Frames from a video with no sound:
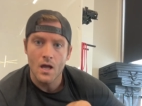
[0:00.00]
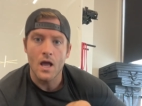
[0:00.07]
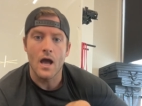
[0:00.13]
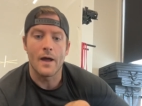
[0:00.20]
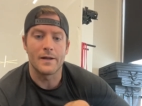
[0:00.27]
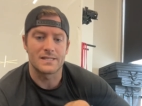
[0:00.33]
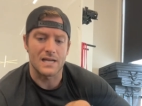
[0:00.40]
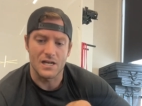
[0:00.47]

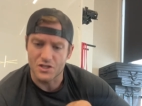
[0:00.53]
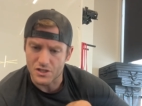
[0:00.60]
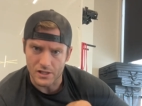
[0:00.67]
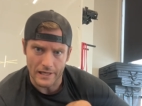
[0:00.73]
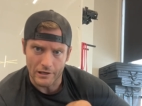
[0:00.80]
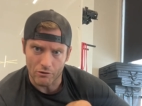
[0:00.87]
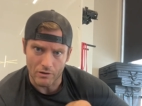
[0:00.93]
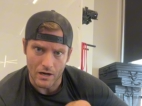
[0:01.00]
and it's kind of just
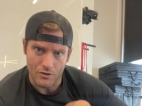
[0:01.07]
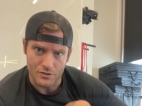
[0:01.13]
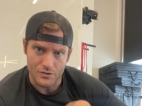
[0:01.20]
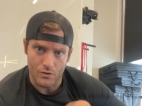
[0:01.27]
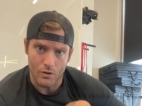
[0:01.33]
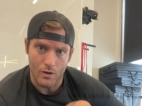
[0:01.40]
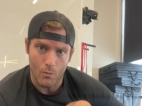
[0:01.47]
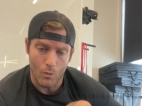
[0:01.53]
lingered around.
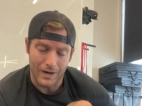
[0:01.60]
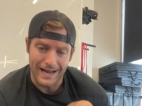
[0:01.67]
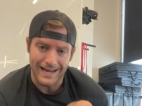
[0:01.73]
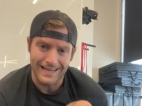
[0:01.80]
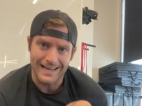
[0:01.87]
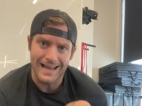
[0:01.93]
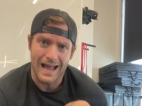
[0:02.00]
So what kind of